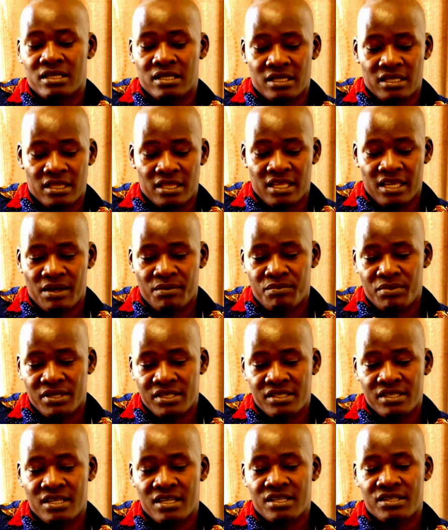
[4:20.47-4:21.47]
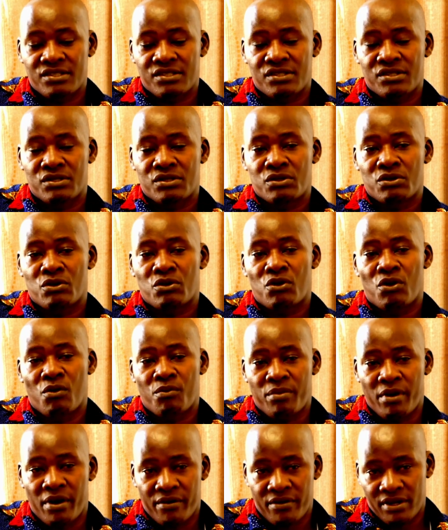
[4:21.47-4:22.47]
in their business
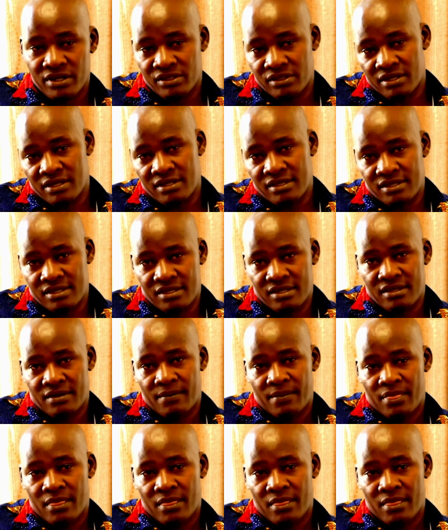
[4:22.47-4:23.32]
operations.